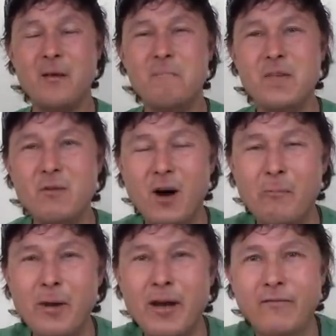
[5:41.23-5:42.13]

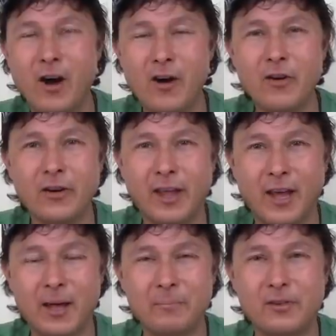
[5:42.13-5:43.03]
Meanwhile, we have other
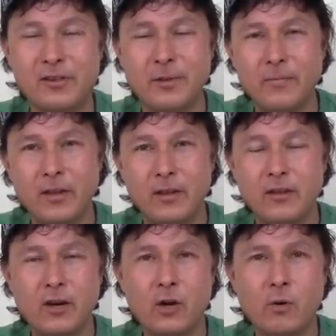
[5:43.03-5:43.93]
camps,
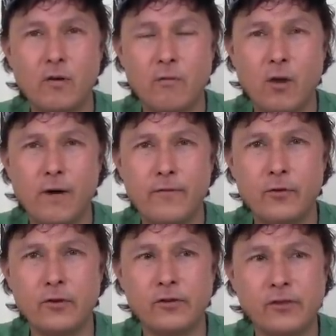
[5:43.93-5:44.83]
you know, of raw
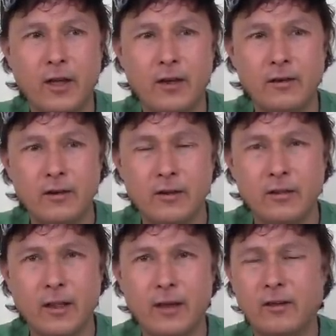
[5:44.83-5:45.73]
foodists that
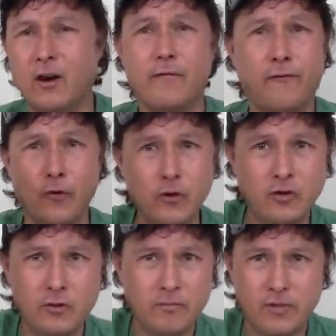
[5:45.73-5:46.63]
like, oh,
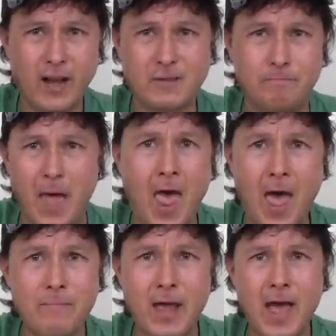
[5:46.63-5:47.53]
fruit, that's
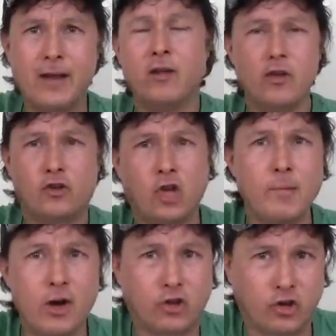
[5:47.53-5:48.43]
bad, man. It's too
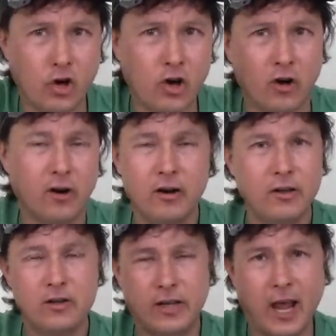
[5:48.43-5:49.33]
much sugar.
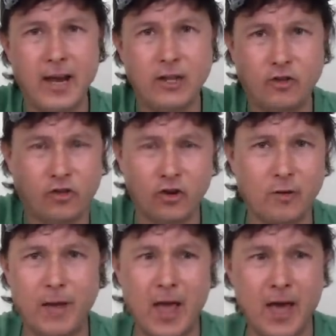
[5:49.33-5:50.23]
Can't eat the
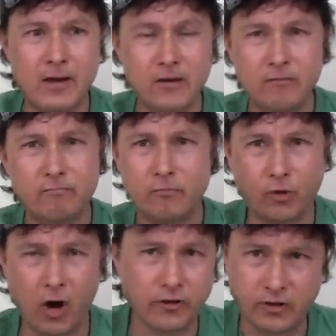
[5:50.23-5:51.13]
sugar, man.
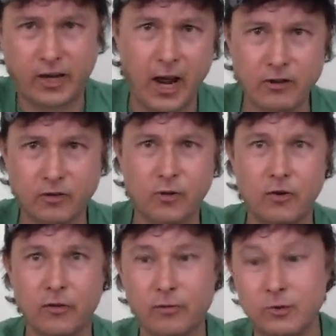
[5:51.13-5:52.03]
Causes cancer
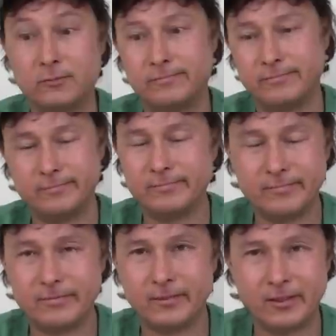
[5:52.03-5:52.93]
growth. Well,
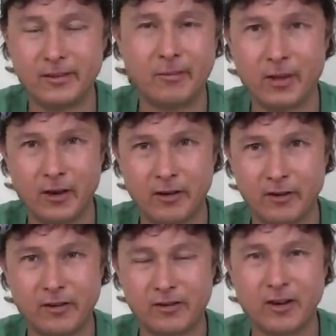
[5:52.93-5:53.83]
I'm not going to
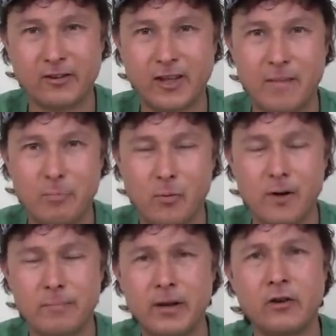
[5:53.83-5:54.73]
discuss that
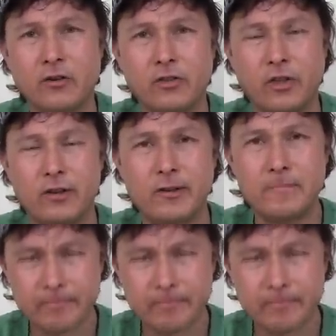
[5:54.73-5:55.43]
point, but here's the thing